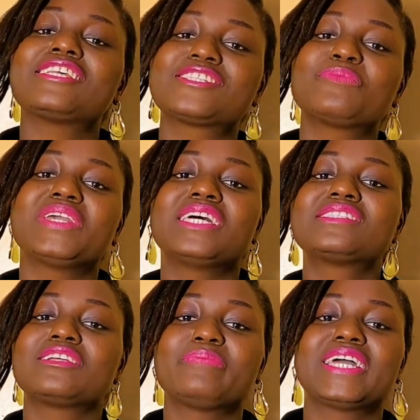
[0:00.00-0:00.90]
has not been
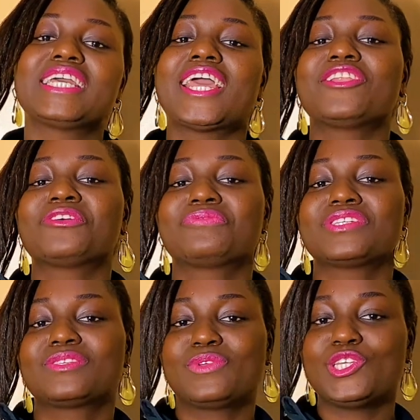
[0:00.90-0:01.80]
answered by the end of
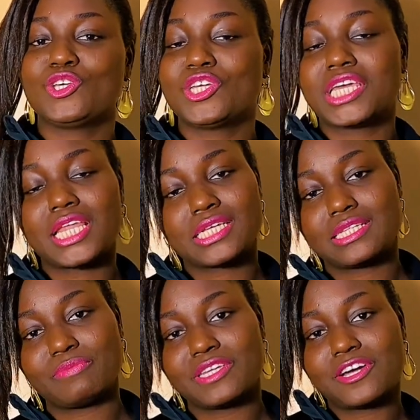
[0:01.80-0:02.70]
this video, you can ask
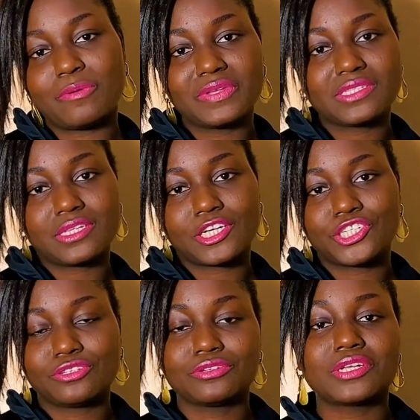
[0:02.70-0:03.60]
them in the comment
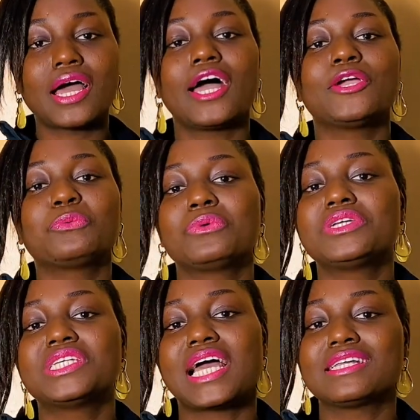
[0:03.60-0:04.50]
section. I
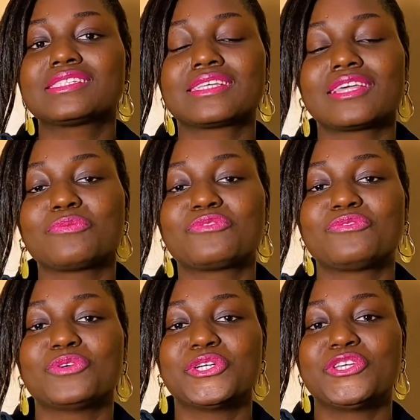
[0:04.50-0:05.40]
would answer them
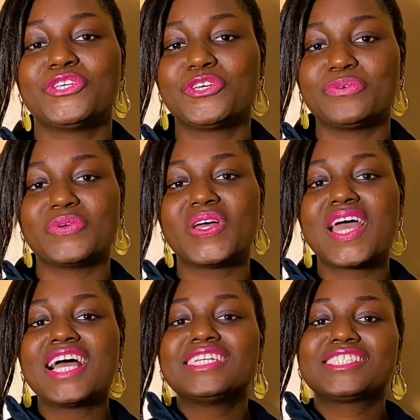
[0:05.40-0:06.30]
for you.
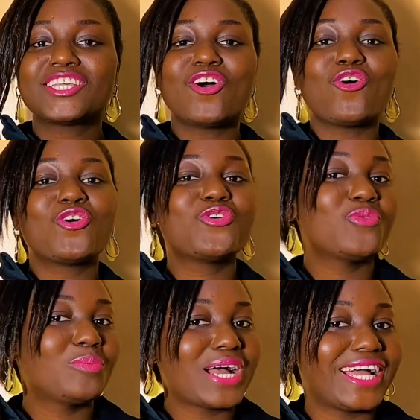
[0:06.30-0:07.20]
So
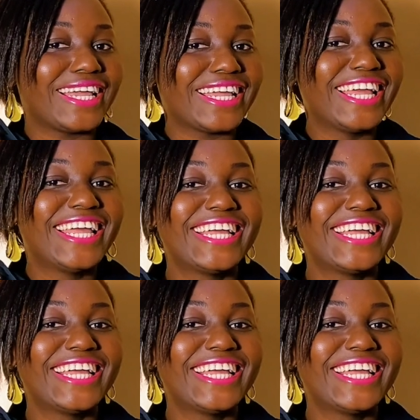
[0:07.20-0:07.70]
who am I?